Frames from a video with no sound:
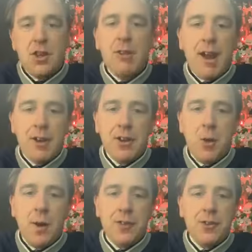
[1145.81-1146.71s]
you're right. You
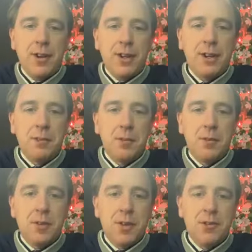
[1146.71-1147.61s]
don't want to turning it into pneumonia.